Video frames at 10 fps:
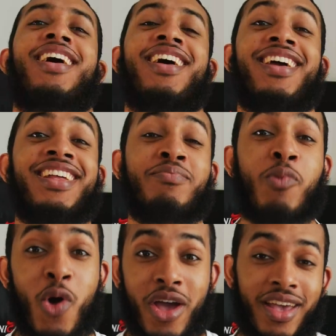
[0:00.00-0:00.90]
And
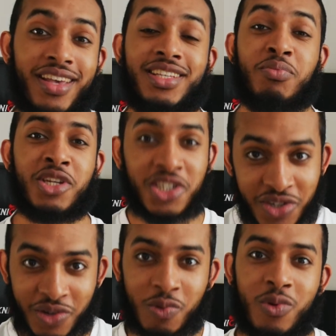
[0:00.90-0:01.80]
boy, it's been a
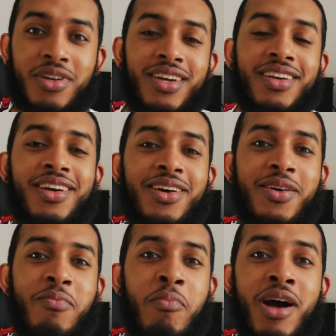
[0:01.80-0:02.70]
struggle.
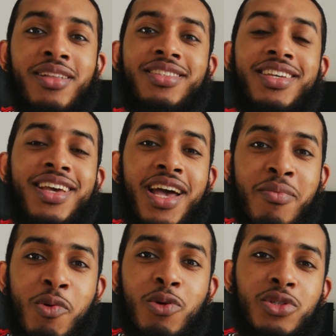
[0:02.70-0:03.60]
But I'm
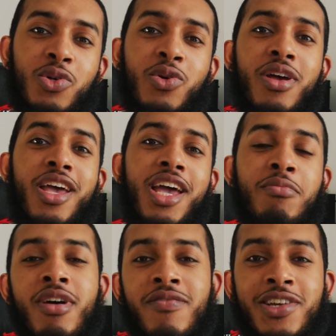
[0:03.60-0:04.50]
also
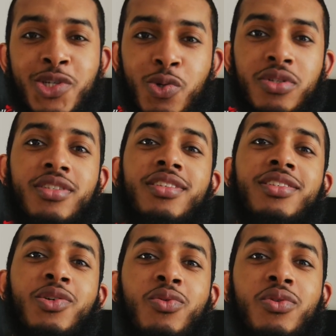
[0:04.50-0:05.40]
MIVisuals,
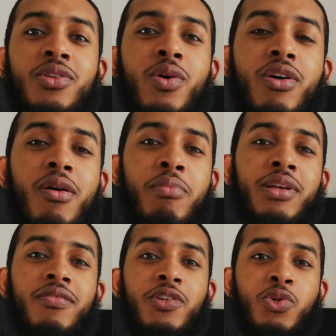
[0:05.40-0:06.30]
so you know I gotta
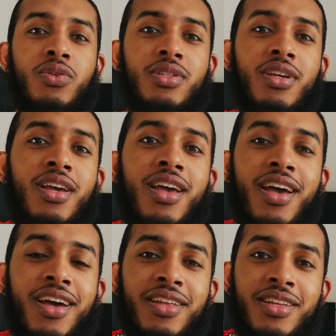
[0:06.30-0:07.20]
bring the visuals.
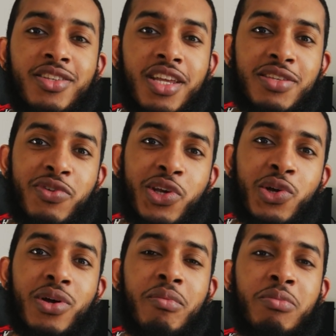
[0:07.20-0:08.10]
And in today's video,
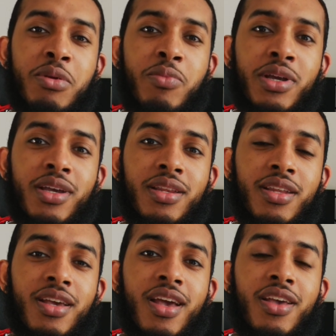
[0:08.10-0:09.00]
I'm gonna be bringing
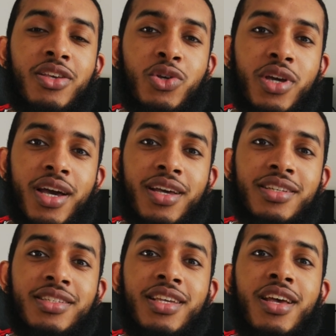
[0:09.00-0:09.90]
you
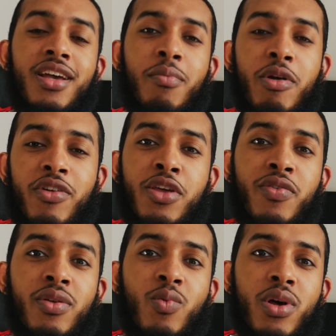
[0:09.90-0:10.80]
guys a bit of a
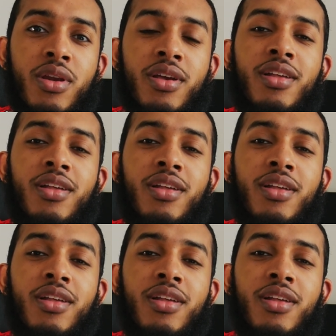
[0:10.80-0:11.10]
different one.